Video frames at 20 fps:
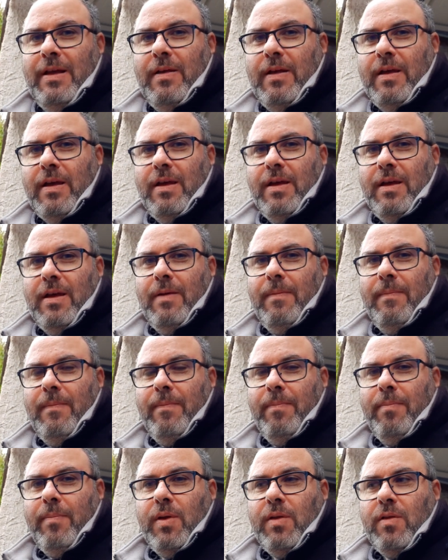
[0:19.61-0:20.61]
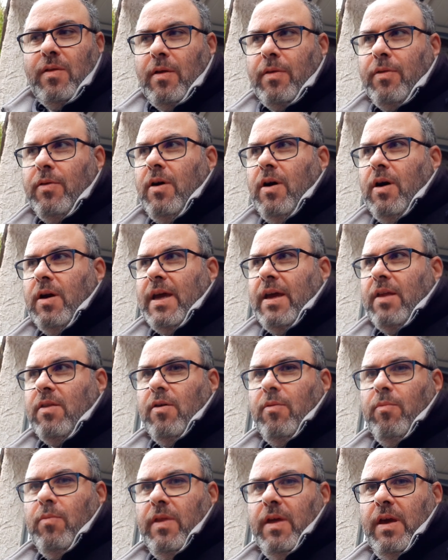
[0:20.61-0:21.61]
but I thought I'd get
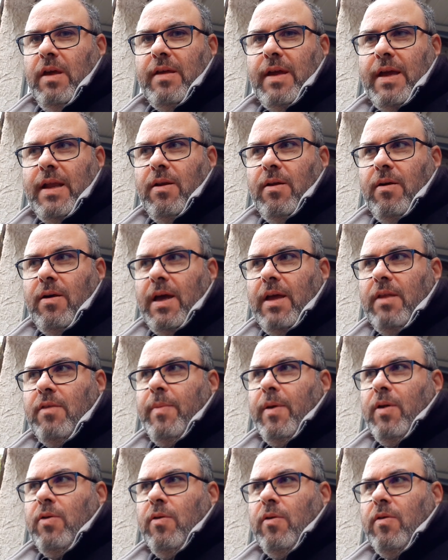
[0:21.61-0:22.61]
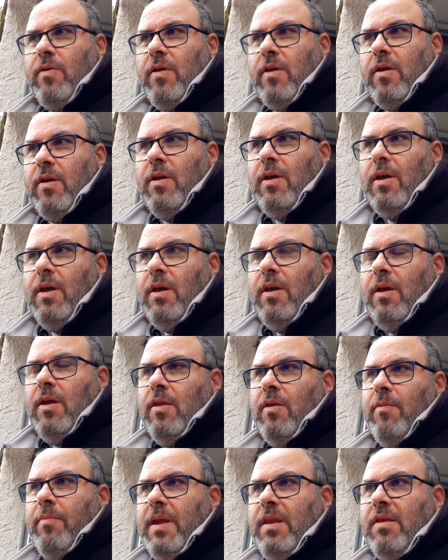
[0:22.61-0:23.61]
on with these headlights because
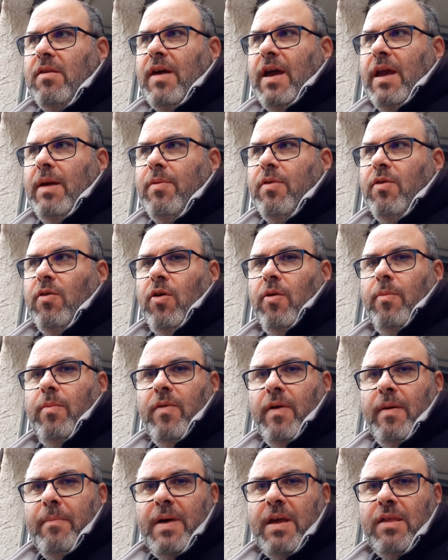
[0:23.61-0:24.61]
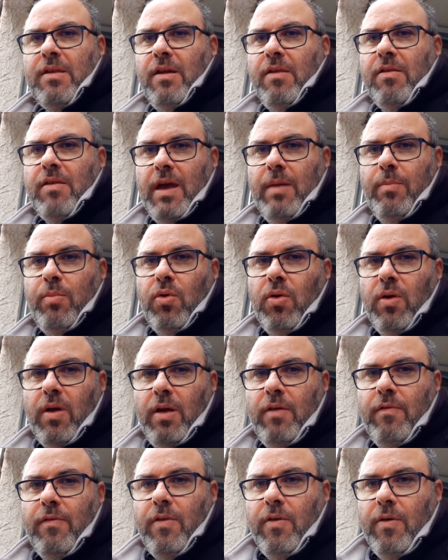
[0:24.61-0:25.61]
they've been taped up, a masking tape all
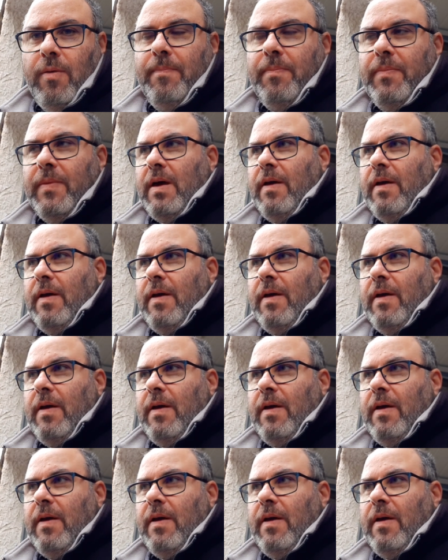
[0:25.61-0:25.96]
over them,